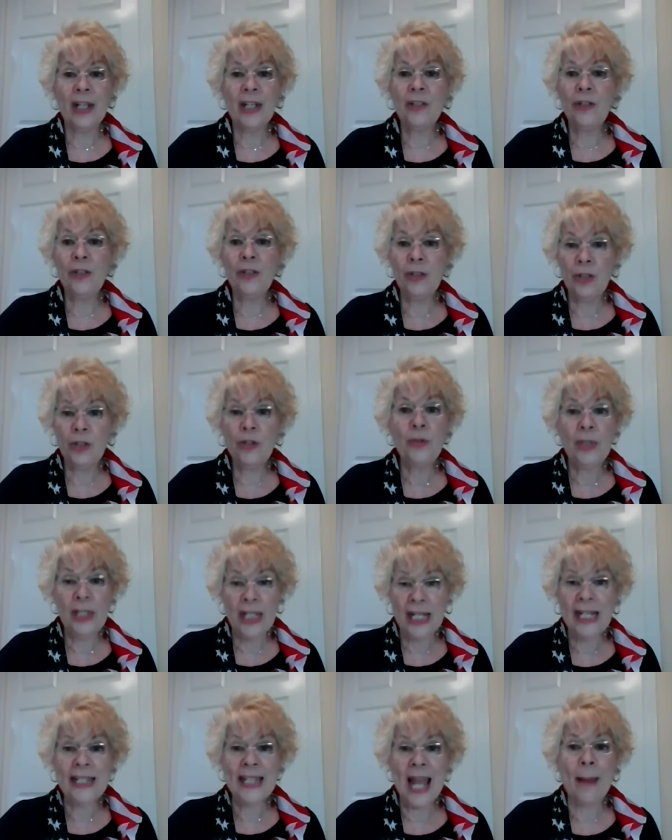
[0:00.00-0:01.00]
And you, you
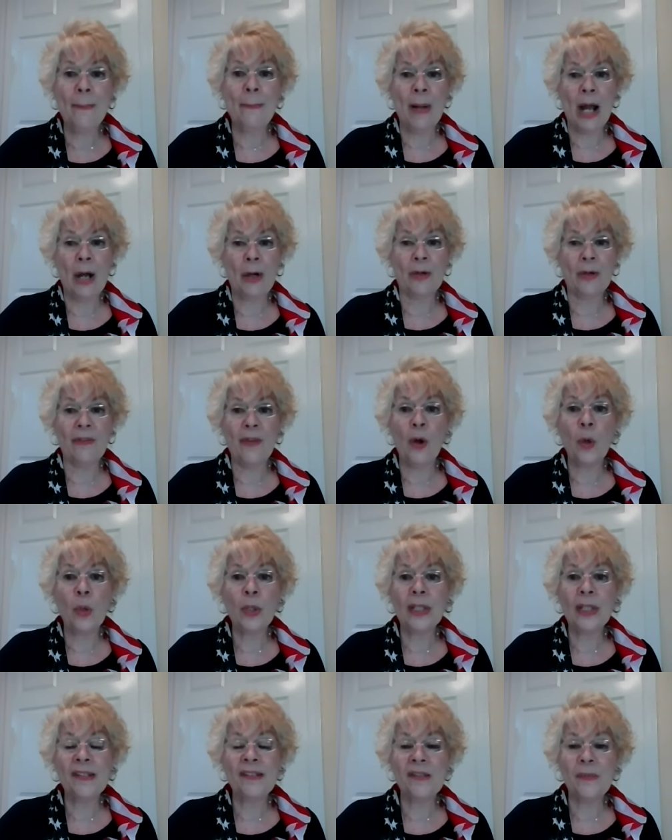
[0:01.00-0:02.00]
need that power of the
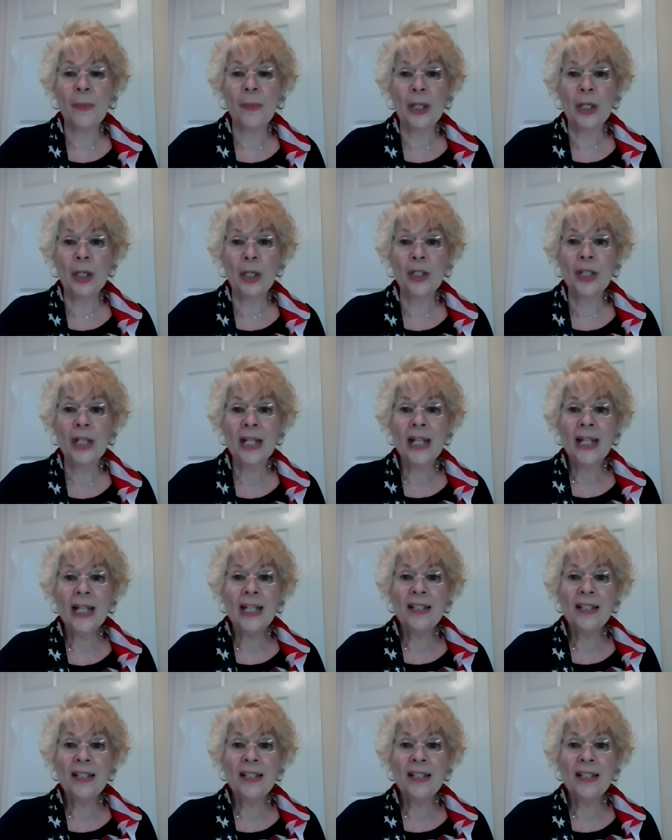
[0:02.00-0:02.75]
Holy Spirit